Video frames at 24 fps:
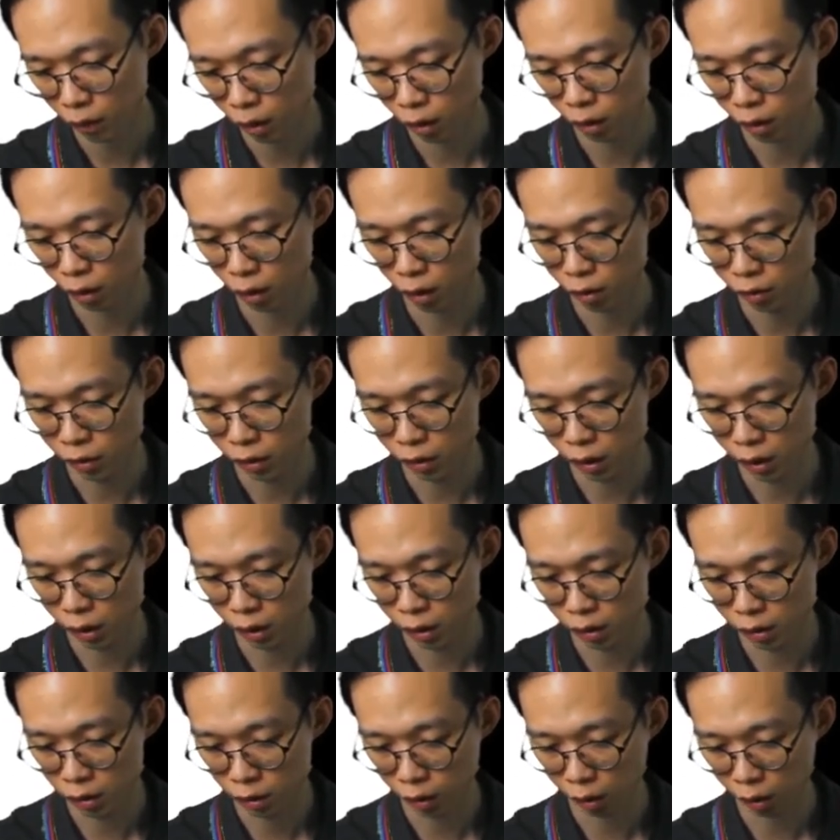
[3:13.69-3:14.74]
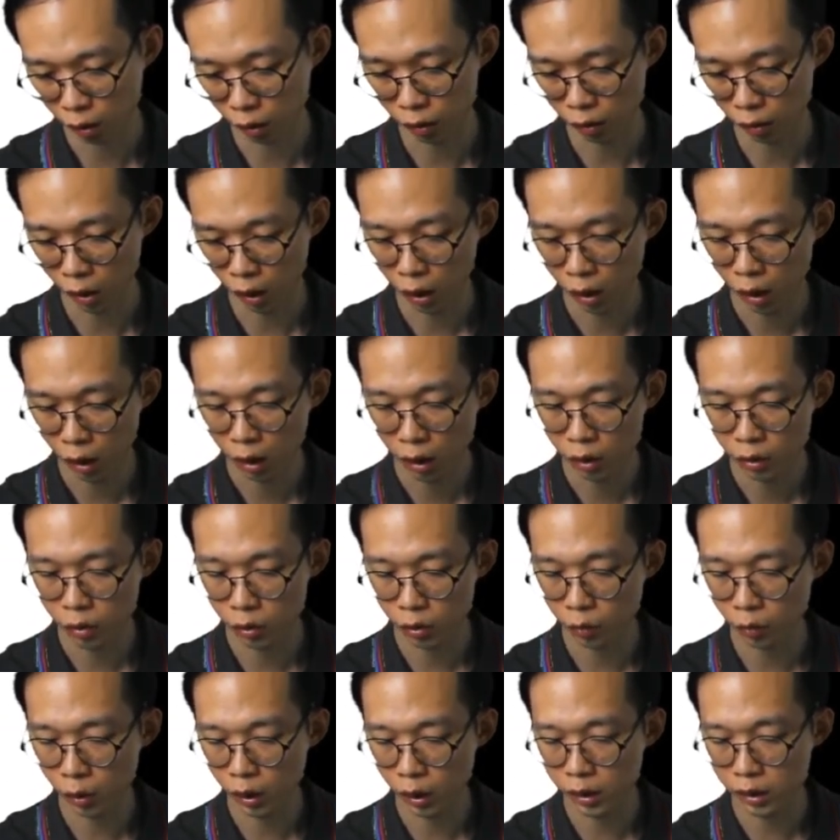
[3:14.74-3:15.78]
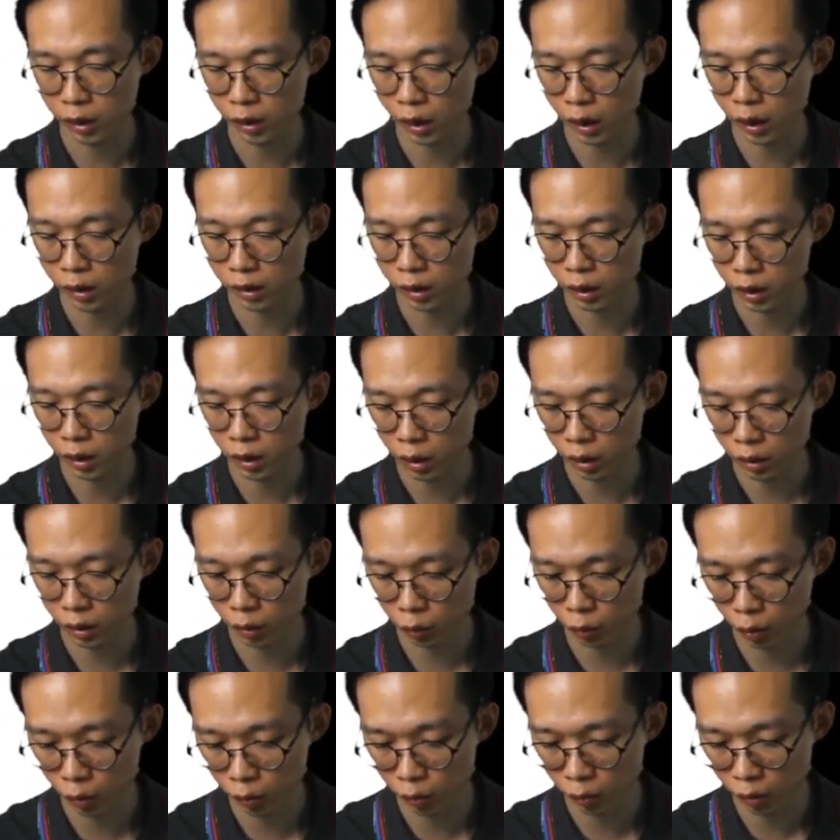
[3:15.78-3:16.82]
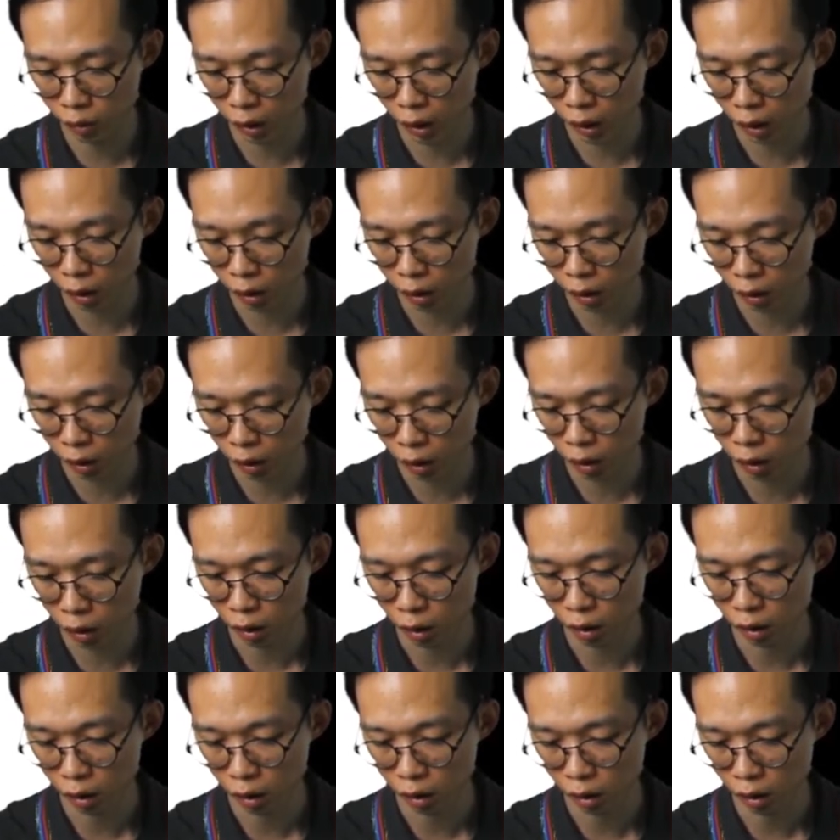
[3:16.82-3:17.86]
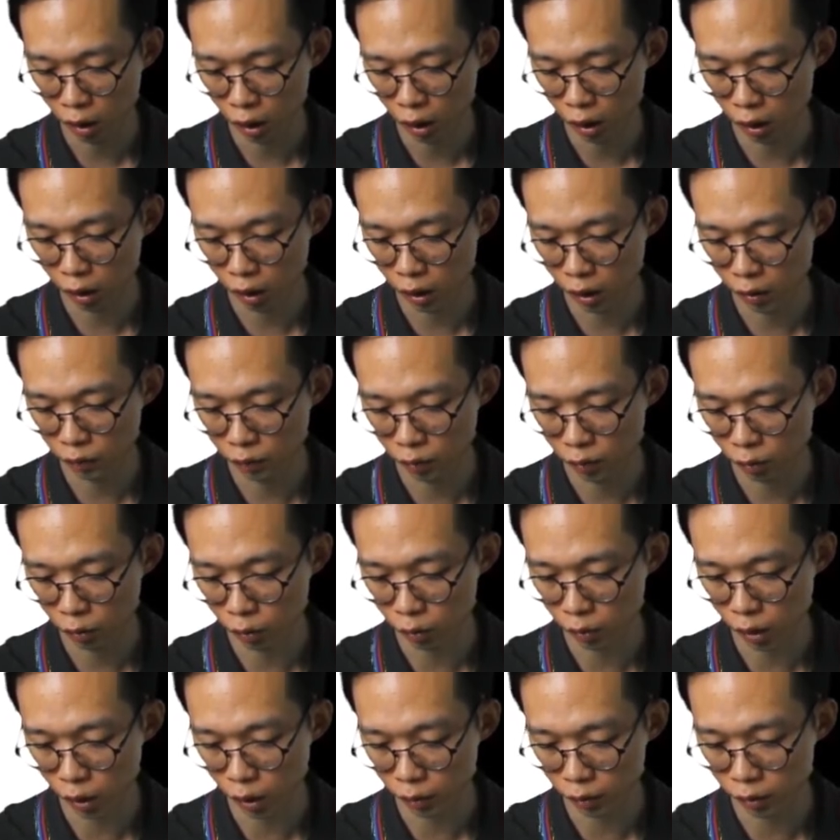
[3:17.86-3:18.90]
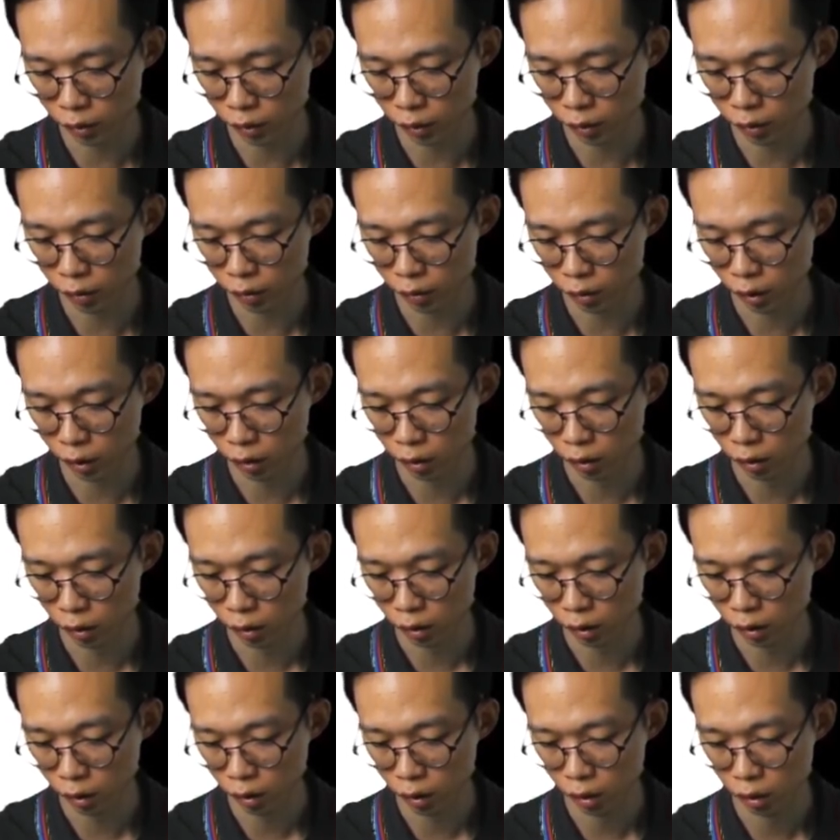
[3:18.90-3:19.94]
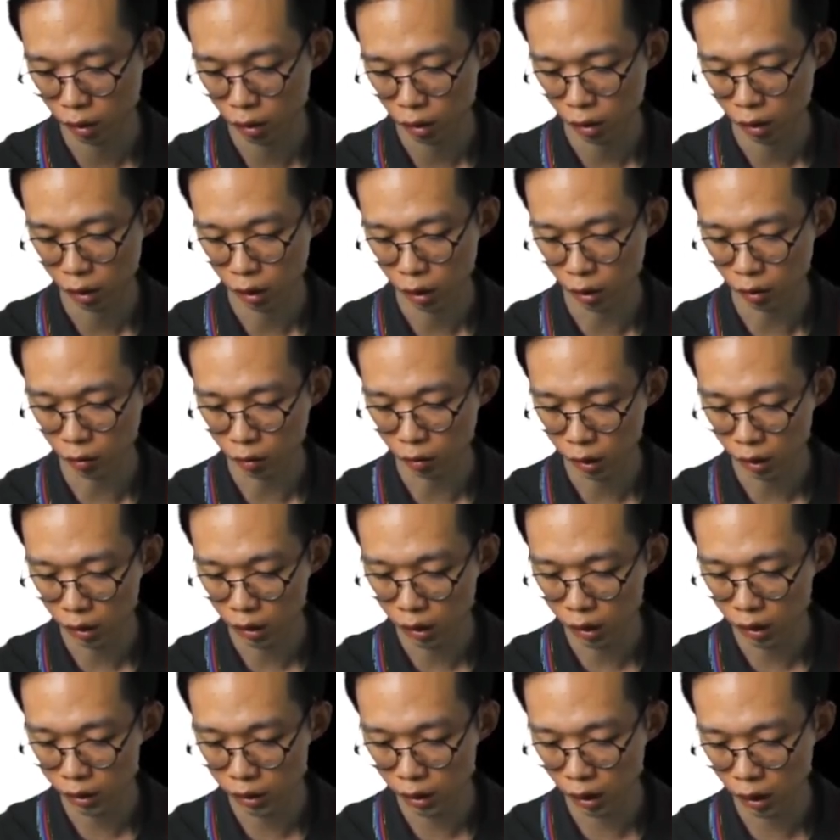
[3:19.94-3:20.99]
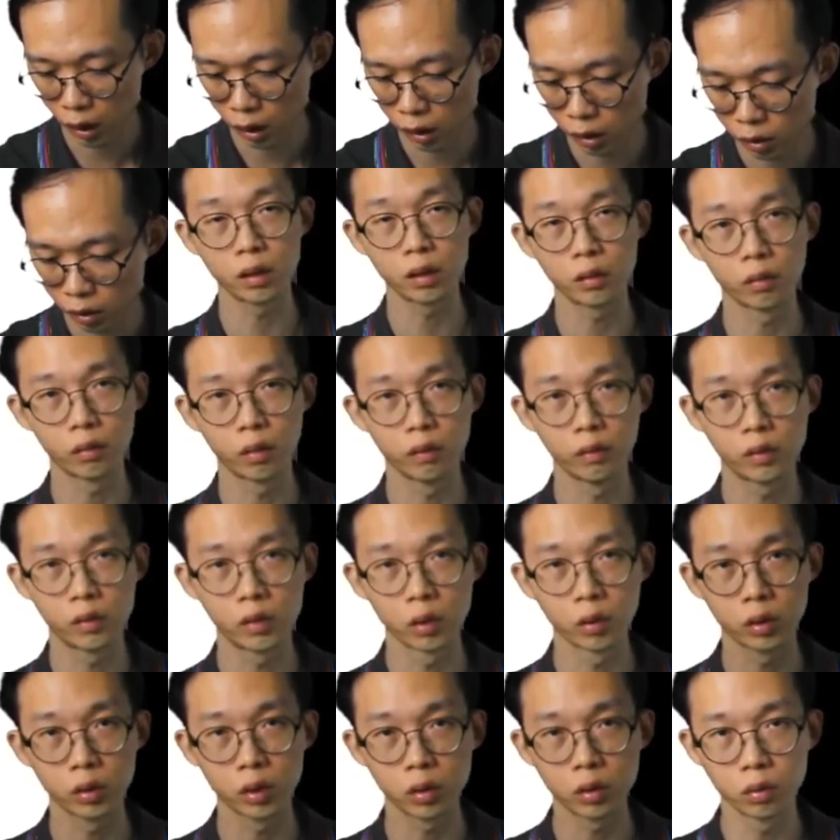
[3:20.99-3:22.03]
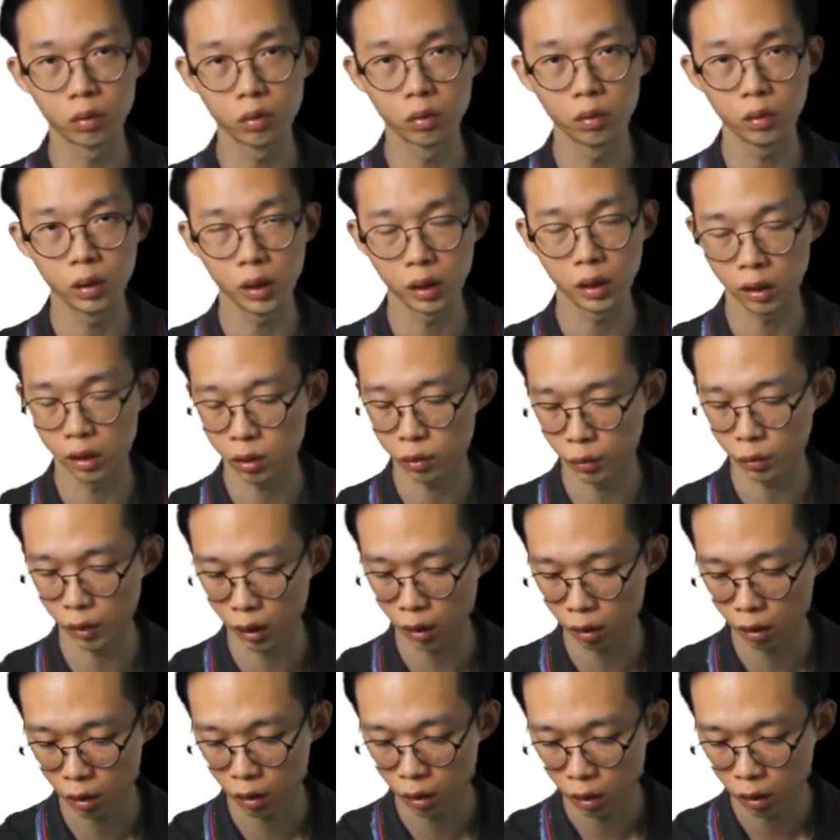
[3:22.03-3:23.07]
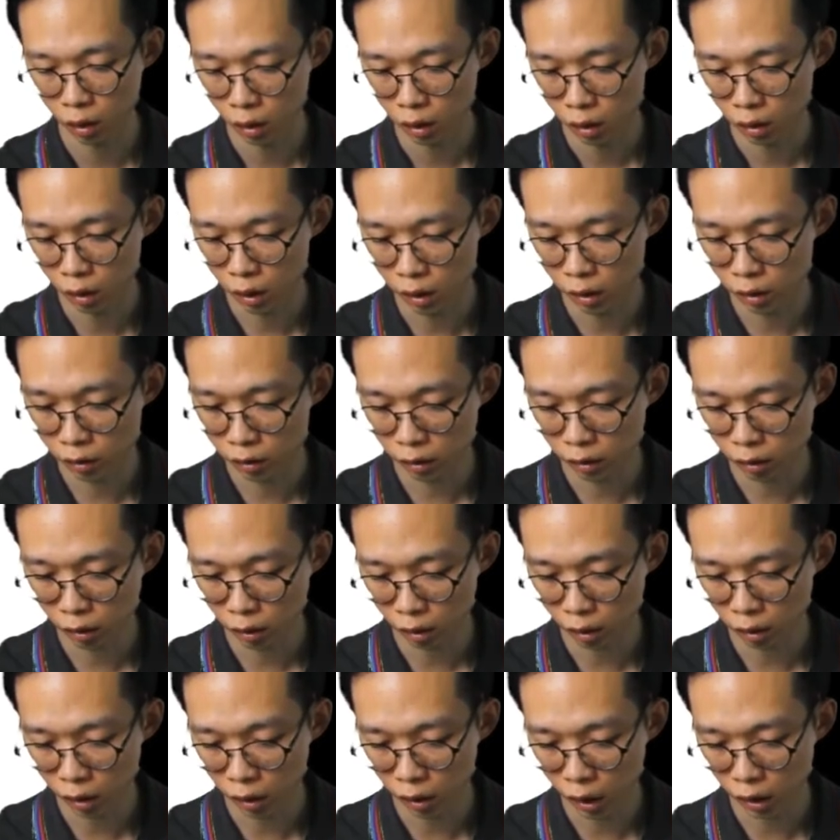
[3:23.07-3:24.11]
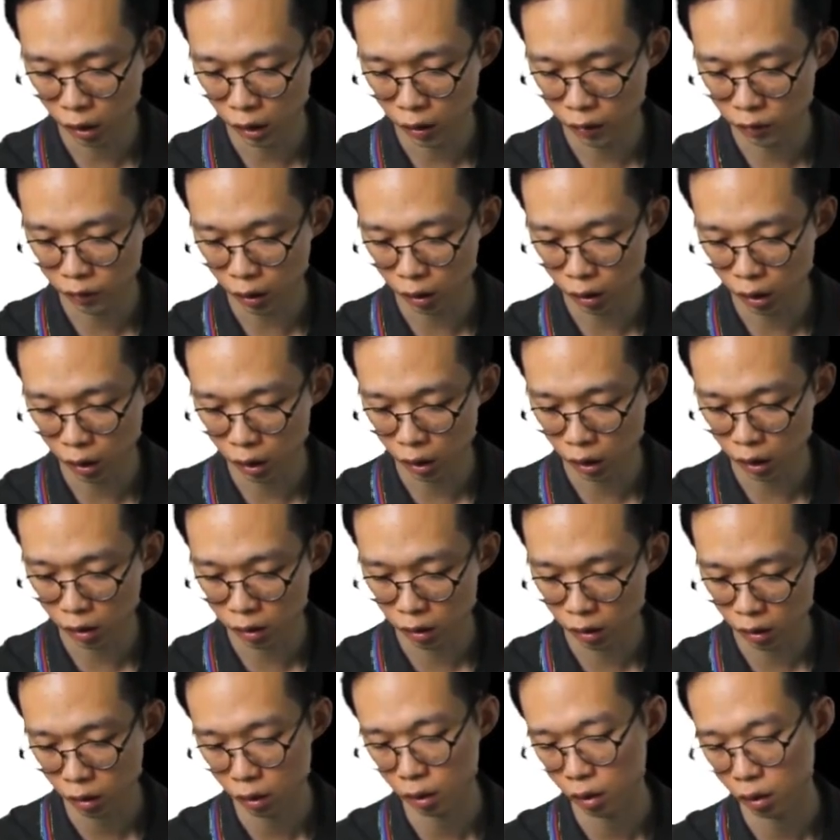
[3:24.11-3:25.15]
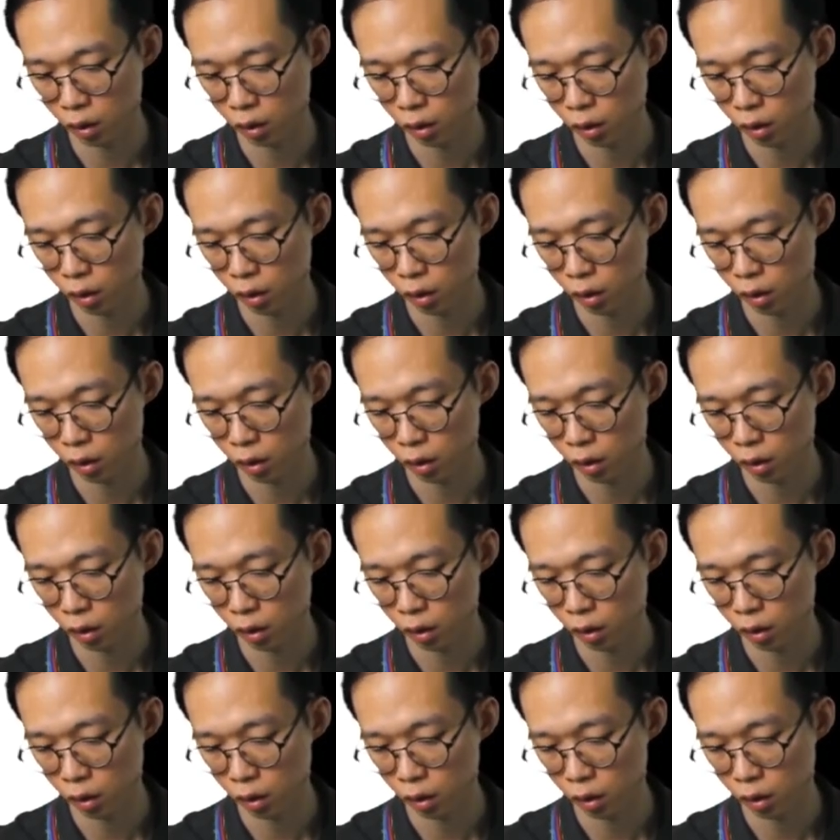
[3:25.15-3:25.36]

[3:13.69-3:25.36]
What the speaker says: You see this? Okay, so what is the answer here? We will get negative 2,000, right? Now in this case, when we've chosen to do it this way, this negative sign indicates